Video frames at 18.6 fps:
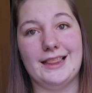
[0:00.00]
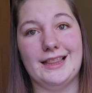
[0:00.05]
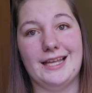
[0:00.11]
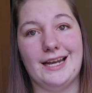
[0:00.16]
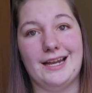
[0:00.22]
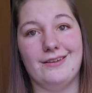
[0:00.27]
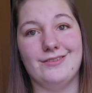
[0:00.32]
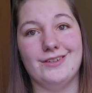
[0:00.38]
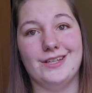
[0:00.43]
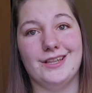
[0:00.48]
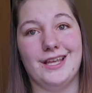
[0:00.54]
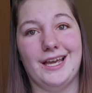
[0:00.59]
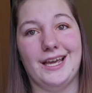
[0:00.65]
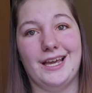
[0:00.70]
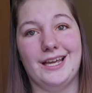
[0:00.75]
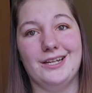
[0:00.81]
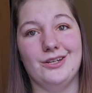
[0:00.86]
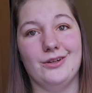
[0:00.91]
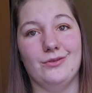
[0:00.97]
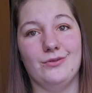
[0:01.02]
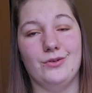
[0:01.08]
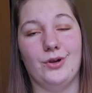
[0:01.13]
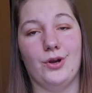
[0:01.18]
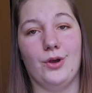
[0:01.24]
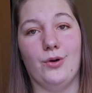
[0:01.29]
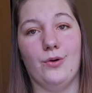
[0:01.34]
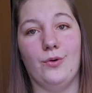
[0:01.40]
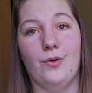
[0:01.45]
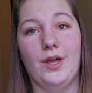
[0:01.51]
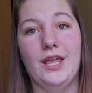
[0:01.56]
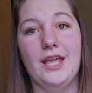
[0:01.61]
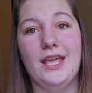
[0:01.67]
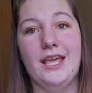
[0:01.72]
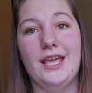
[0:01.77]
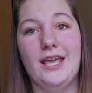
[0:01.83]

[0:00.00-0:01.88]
and then after that, I don't know